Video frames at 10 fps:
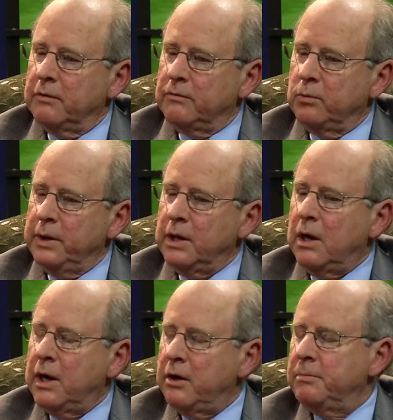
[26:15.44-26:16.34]
if we
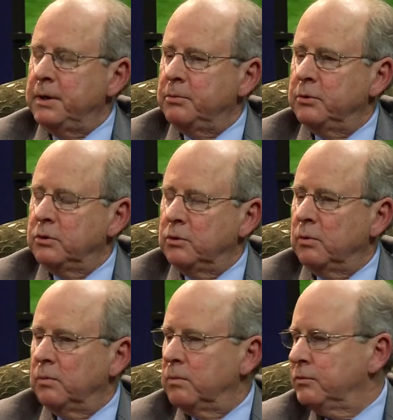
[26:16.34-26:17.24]
hire people to
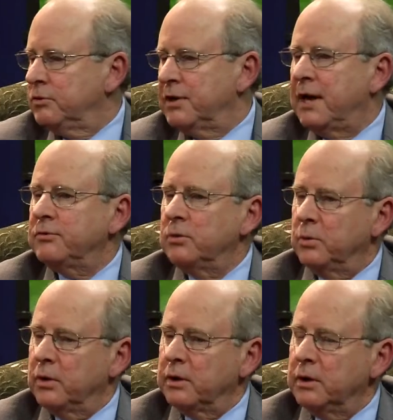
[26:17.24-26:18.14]
do disaster
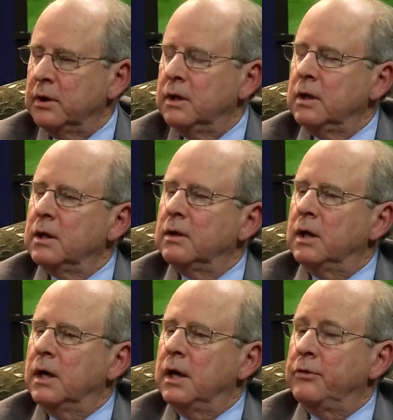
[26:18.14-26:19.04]
work
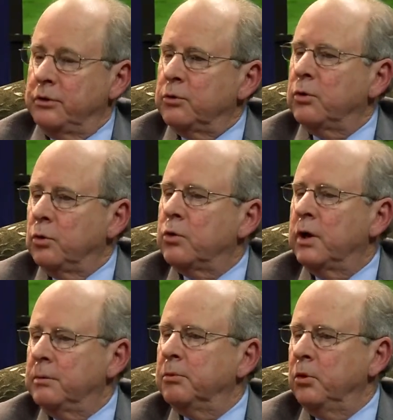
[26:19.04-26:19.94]
who are
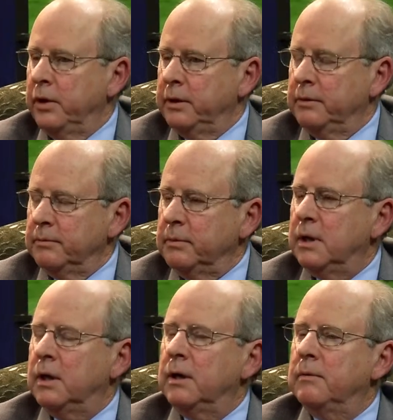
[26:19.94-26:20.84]
unemployed,
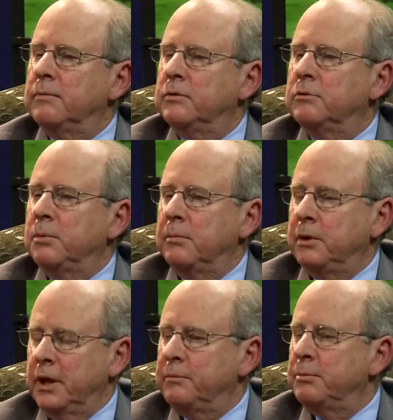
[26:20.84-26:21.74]
the
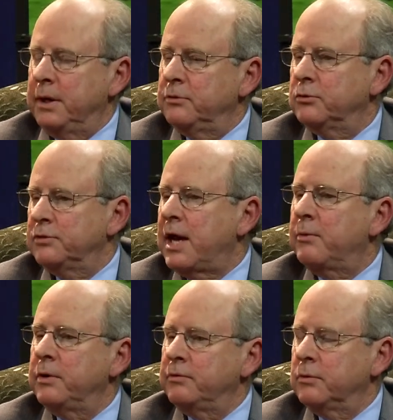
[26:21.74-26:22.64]
Department of Labor pays their
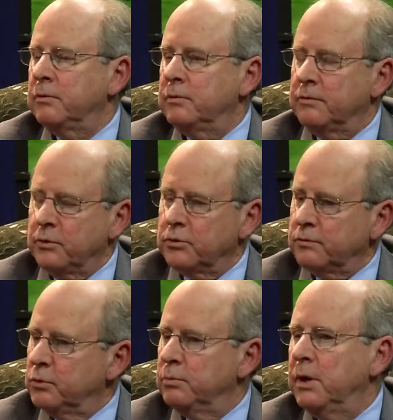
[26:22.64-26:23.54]
salary for the
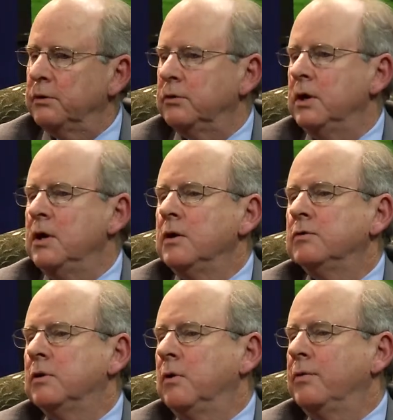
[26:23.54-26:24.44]
first few months.
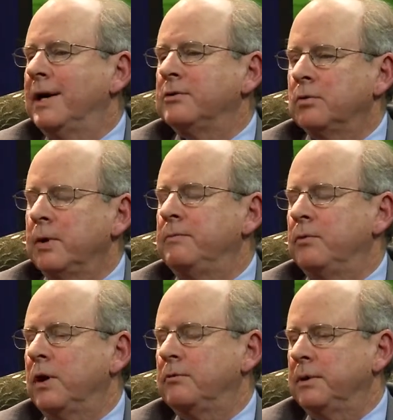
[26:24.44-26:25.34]
So that's great
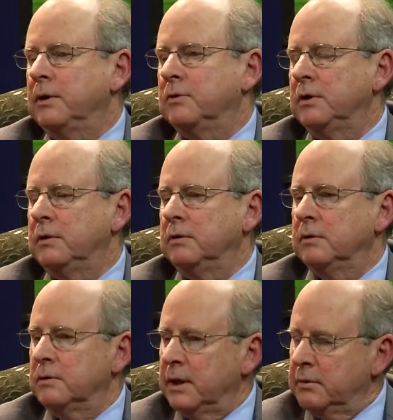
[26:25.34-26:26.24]
for us because
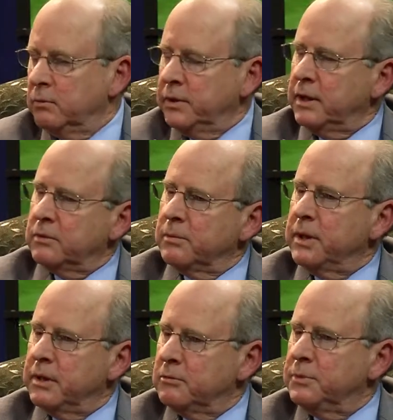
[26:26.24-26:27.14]
then we take the
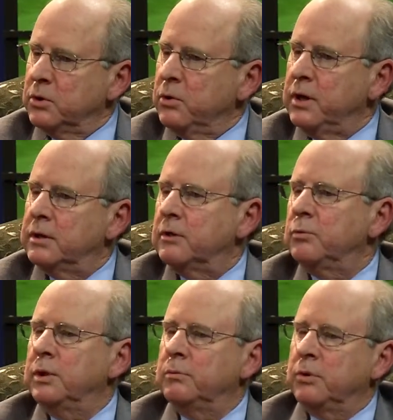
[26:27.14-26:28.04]
money that's been donated to us,
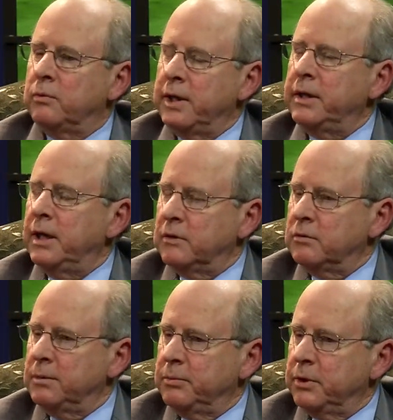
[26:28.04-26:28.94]
we can put it right in the hands
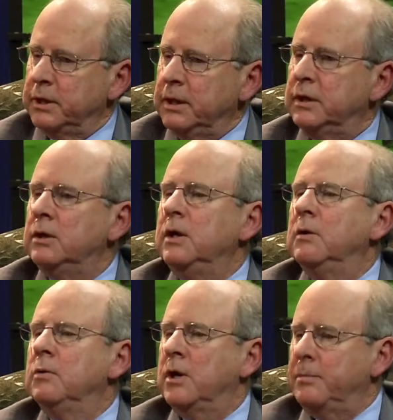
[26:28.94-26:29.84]
of the people that need it.
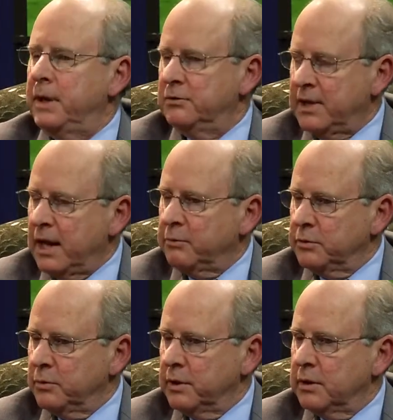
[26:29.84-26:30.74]
We're not paying
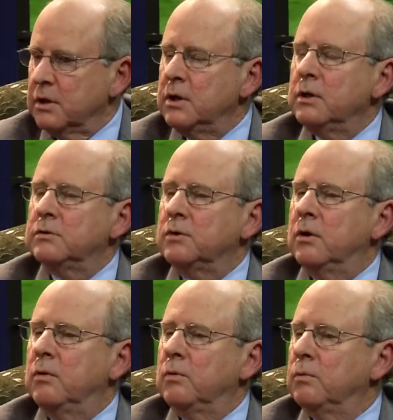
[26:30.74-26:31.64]
salaries with it.
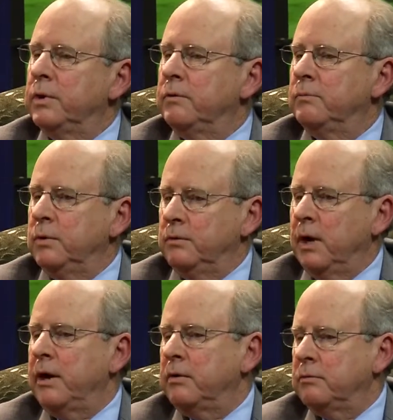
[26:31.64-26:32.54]
So we've
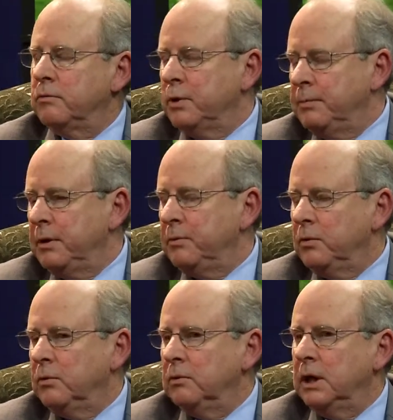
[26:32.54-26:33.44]
hired 3
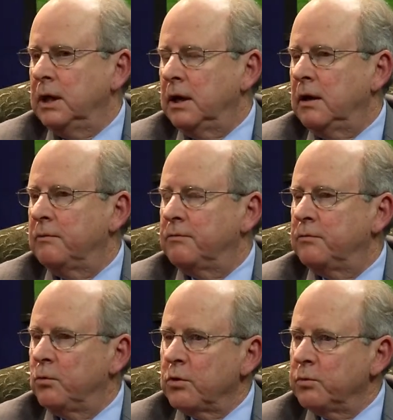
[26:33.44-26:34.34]
people, a
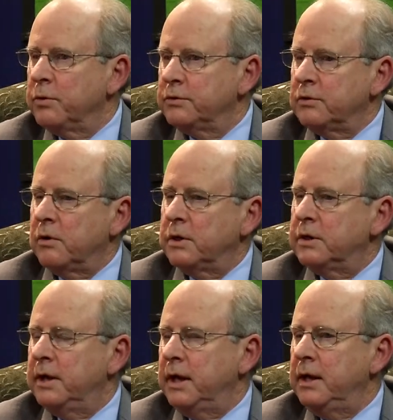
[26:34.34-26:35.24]
4th one started
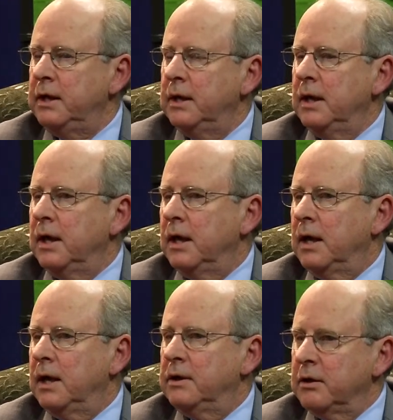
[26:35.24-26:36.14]
today,
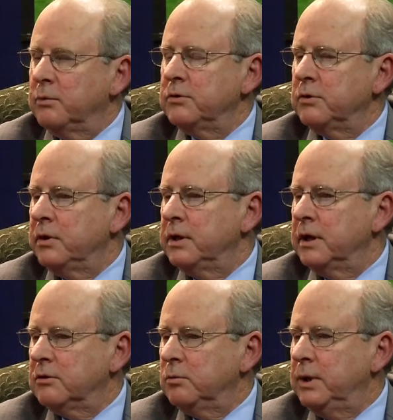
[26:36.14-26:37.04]
another one starting
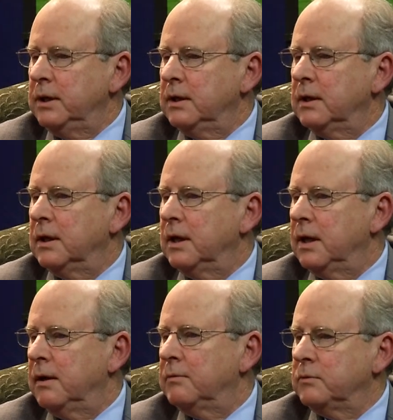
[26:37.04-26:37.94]
next week.
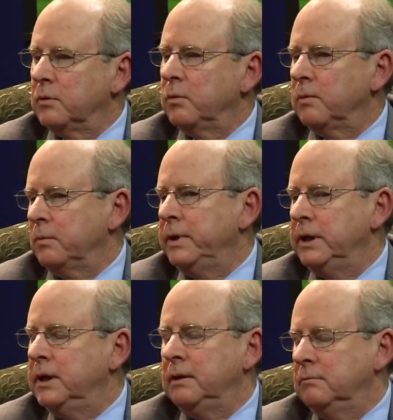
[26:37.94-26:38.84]
So we
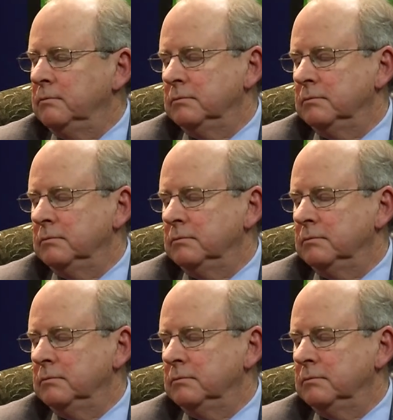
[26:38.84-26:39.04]
need